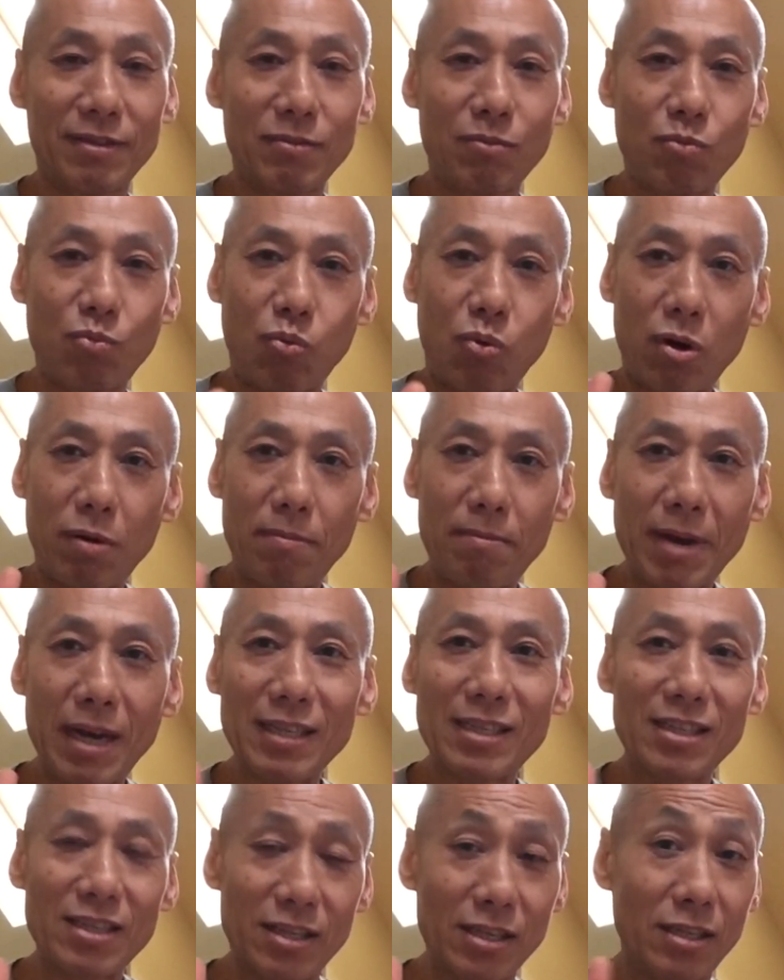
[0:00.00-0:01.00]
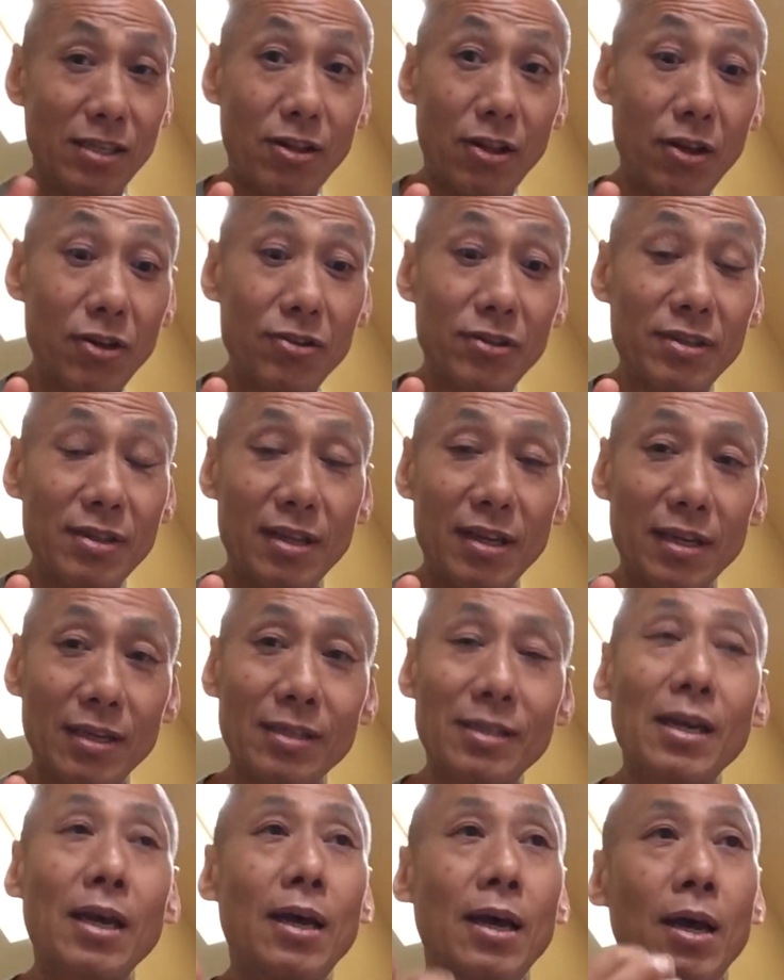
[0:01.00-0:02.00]
What matters is those
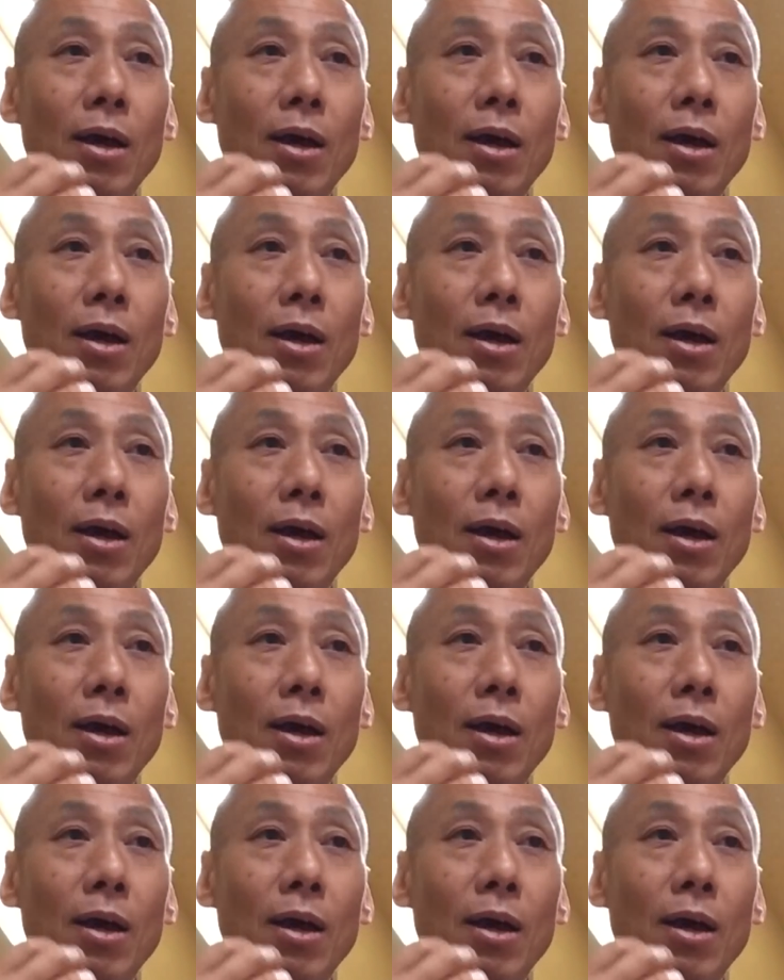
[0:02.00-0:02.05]
things.